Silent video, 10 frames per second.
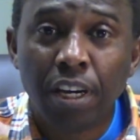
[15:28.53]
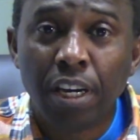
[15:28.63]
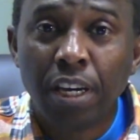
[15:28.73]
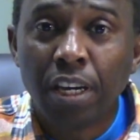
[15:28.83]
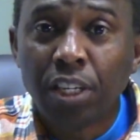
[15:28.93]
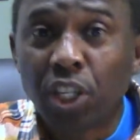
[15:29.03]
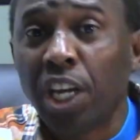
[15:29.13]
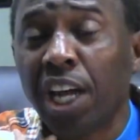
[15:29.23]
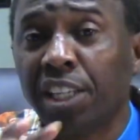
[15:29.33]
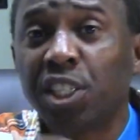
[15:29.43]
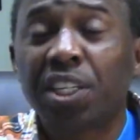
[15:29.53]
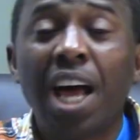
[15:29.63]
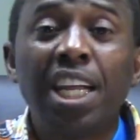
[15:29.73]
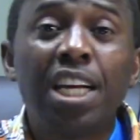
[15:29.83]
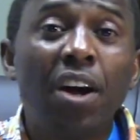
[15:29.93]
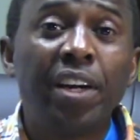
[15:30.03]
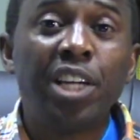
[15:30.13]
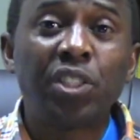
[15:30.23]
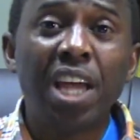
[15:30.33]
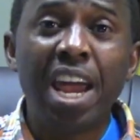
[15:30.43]
Satan is telling God and
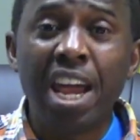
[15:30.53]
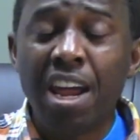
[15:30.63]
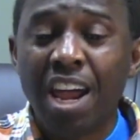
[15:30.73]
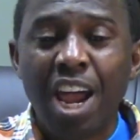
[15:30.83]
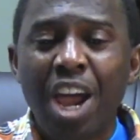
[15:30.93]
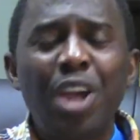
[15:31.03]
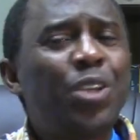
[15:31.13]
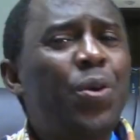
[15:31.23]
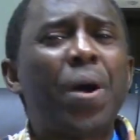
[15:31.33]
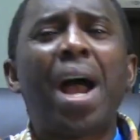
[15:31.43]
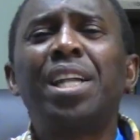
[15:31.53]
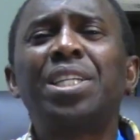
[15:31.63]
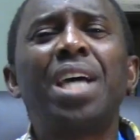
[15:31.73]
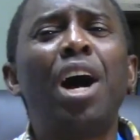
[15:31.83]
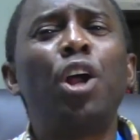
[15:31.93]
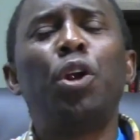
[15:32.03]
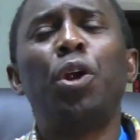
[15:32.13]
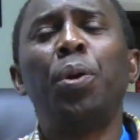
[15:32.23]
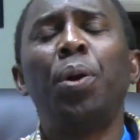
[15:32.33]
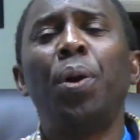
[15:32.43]
say, you can
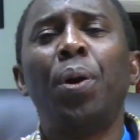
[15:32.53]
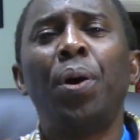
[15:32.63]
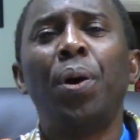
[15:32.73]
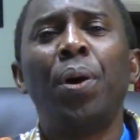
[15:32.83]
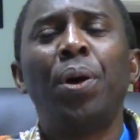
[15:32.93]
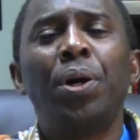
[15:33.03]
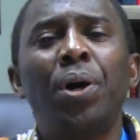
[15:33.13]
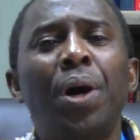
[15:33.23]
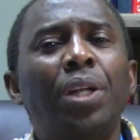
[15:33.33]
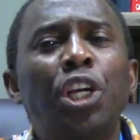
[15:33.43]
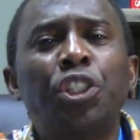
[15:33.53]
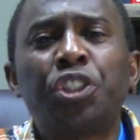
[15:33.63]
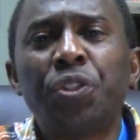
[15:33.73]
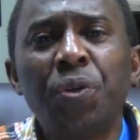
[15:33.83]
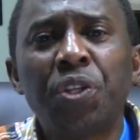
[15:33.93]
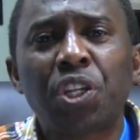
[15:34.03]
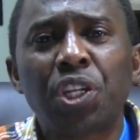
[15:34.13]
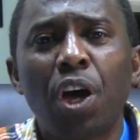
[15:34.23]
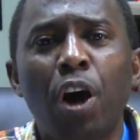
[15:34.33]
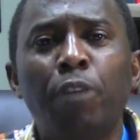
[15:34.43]
tell the truth
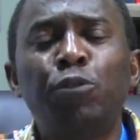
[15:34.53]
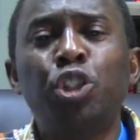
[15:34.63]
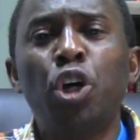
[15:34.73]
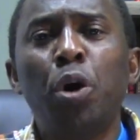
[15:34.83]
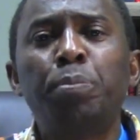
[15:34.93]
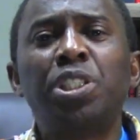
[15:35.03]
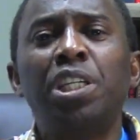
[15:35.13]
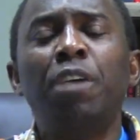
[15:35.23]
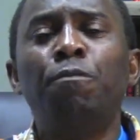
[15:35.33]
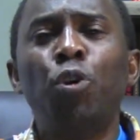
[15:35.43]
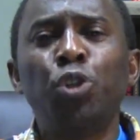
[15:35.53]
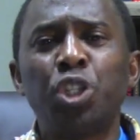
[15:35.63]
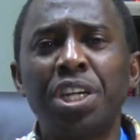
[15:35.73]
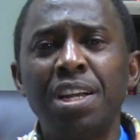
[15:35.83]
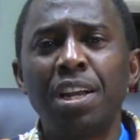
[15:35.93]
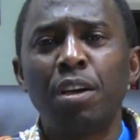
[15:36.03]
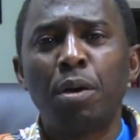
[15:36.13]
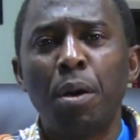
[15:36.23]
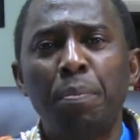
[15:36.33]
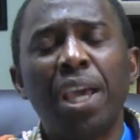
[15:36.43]
of Job's devotion
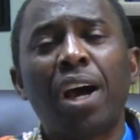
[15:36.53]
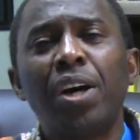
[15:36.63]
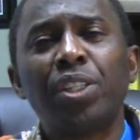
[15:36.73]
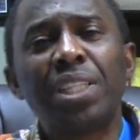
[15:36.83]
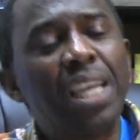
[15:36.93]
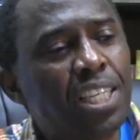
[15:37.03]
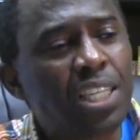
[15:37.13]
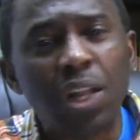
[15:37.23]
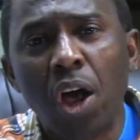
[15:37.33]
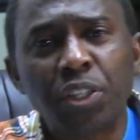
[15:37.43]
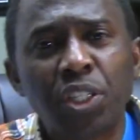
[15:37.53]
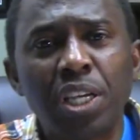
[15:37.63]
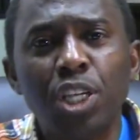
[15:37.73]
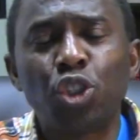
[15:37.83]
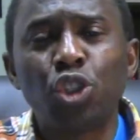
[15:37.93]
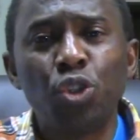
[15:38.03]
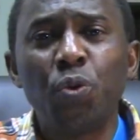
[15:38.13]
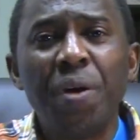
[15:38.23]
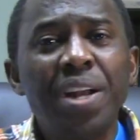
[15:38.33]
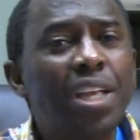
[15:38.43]
because he's lost his
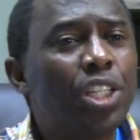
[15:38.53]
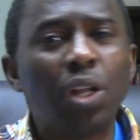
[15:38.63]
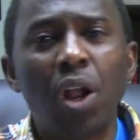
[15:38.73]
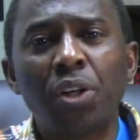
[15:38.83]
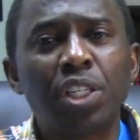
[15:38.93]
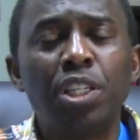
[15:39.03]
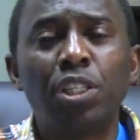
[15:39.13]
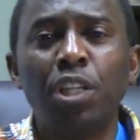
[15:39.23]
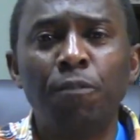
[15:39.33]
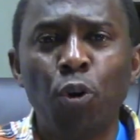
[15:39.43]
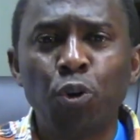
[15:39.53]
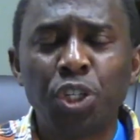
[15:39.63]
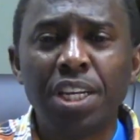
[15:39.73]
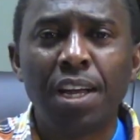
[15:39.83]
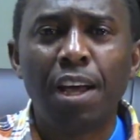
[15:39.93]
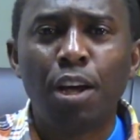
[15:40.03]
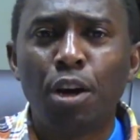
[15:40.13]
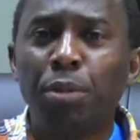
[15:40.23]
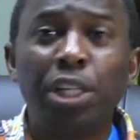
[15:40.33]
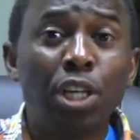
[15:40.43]
children, he's lost his devotion.
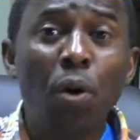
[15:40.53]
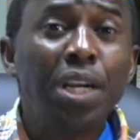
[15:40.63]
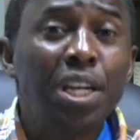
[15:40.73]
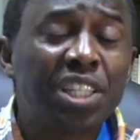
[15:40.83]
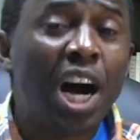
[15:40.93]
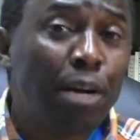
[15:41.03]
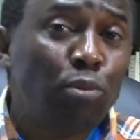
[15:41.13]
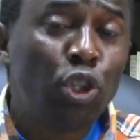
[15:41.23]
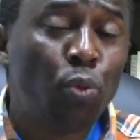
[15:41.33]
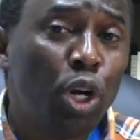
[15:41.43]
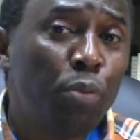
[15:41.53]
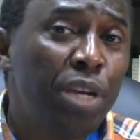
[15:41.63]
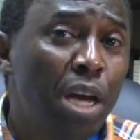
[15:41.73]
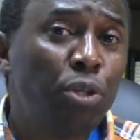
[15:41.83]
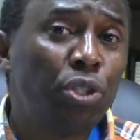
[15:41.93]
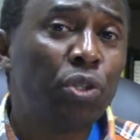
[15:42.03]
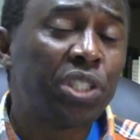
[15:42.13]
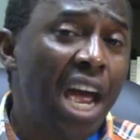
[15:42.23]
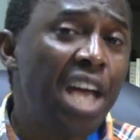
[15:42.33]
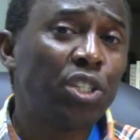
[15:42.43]
But the only time you will be able to
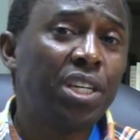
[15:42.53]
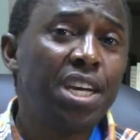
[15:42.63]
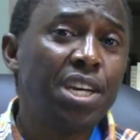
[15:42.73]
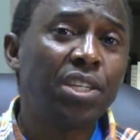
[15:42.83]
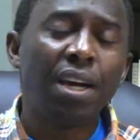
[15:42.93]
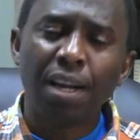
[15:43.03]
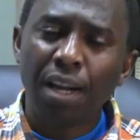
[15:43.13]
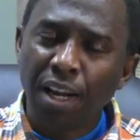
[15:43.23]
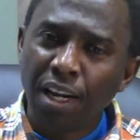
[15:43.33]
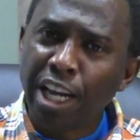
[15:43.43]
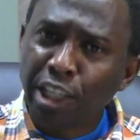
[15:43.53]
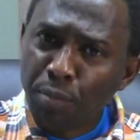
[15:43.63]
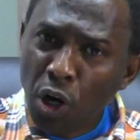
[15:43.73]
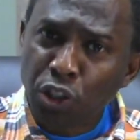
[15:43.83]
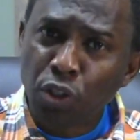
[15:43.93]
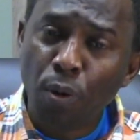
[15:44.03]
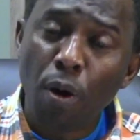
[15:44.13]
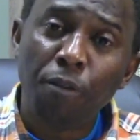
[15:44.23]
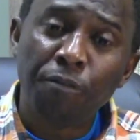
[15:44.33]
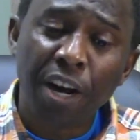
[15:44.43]
test is, let him also
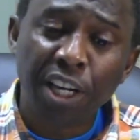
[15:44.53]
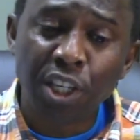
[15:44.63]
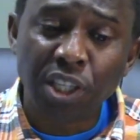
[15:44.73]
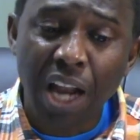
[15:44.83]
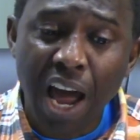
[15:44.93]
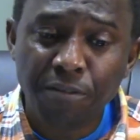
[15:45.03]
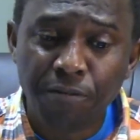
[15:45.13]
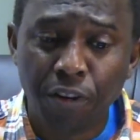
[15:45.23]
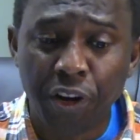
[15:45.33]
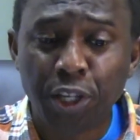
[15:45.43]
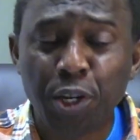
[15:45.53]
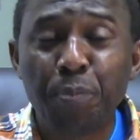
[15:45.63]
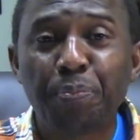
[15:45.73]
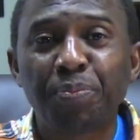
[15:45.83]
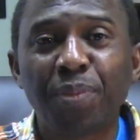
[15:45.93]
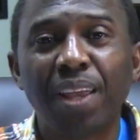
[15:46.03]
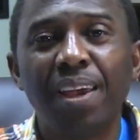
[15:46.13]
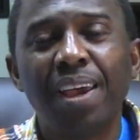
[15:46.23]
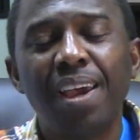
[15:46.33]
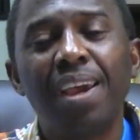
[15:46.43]
offer his life for it
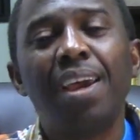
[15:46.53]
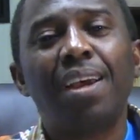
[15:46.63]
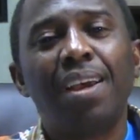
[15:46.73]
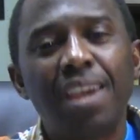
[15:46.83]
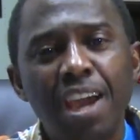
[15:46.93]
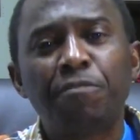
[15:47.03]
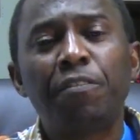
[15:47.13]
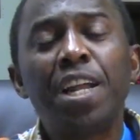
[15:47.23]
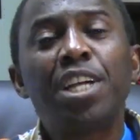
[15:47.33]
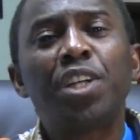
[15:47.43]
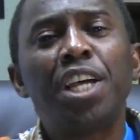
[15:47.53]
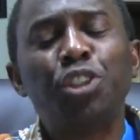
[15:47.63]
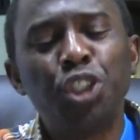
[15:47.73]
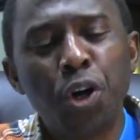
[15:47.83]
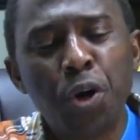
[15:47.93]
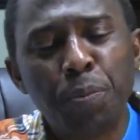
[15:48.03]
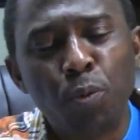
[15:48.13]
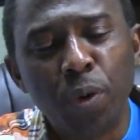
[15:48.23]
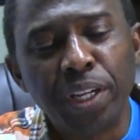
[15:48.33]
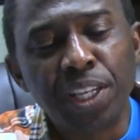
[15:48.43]
he afflicted Job
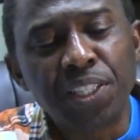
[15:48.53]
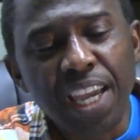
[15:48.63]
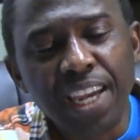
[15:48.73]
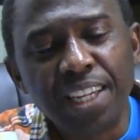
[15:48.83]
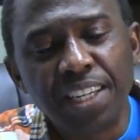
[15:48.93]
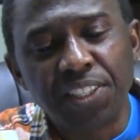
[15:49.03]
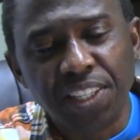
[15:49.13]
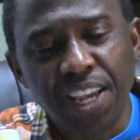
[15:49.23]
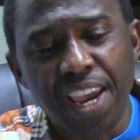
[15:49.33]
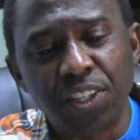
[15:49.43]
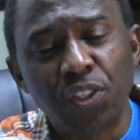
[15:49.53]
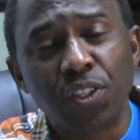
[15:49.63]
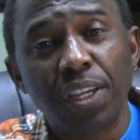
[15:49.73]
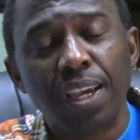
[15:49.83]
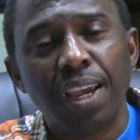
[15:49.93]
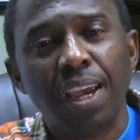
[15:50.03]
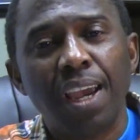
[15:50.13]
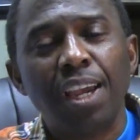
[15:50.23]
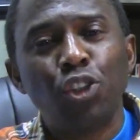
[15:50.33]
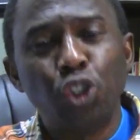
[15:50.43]
with a skin disease.
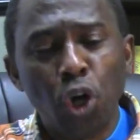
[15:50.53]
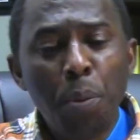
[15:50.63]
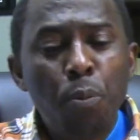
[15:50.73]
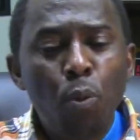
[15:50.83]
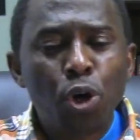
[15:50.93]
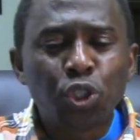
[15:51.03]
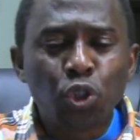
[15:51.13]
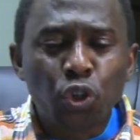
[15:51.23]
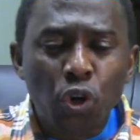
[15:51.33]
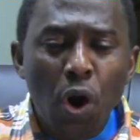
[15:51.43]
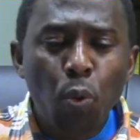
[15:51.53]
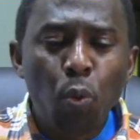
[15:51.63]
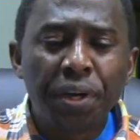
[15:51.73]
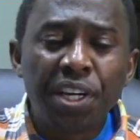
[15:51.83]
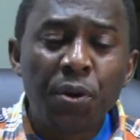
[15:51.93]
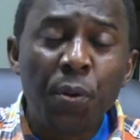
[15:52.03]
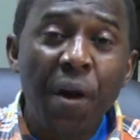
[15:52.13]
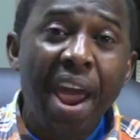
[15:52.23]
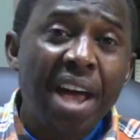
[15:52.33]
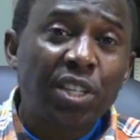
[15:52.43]
Job was struck with a
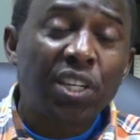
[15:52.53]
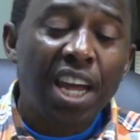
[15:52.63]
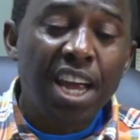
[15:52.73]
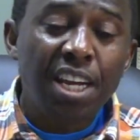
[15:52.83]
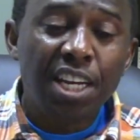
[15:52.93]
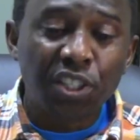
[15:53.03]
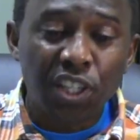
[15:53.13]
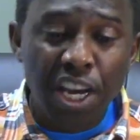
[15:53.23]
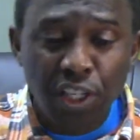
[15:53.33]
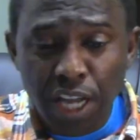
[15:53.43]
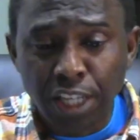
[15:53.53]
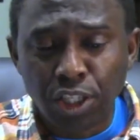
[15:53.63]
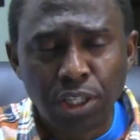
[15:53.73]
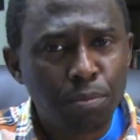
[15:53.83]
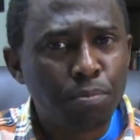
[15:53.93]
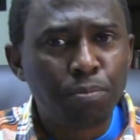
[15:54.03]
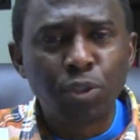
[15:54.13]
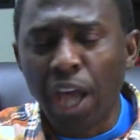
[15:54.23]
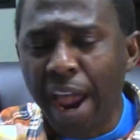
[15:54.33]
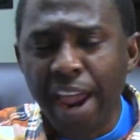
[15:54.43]
rare skin disease that
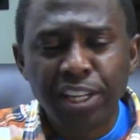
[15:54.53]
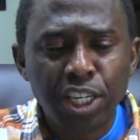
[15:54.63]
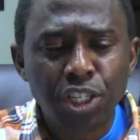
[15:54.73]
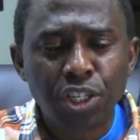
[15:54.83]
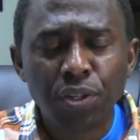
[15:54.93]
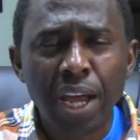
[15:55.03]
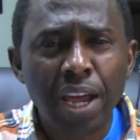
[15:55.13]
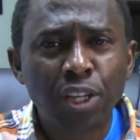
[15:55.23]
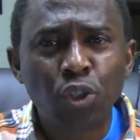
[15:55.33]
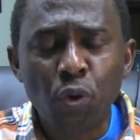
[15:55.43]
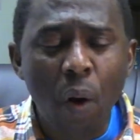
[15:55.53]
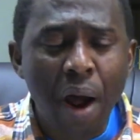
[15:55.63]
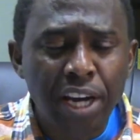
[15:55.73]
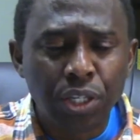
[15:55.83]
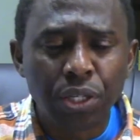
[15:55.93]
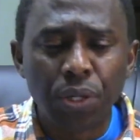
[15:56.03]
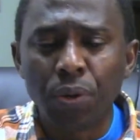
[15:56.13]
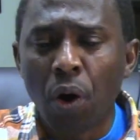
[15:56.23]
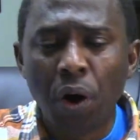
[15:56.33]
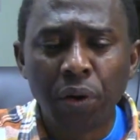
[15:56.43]
scientists today try to
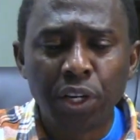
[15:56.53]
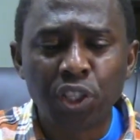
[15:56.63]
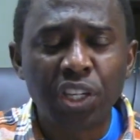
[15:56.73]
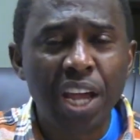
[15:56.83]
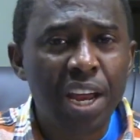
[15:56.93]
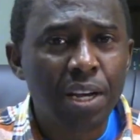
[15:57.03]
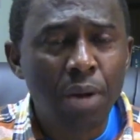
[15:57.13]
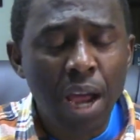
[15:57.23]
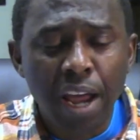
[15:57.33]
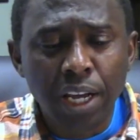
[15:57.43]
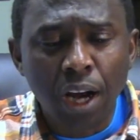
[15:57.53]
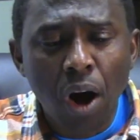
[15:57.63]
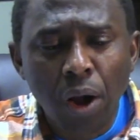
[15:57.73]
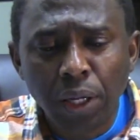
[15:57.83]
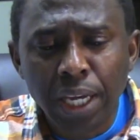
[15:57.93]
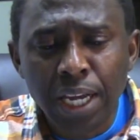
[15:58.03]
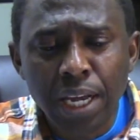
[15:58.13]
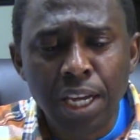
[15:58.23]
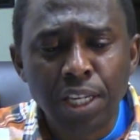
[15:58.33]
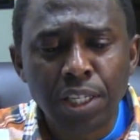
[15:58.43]
understand and they call it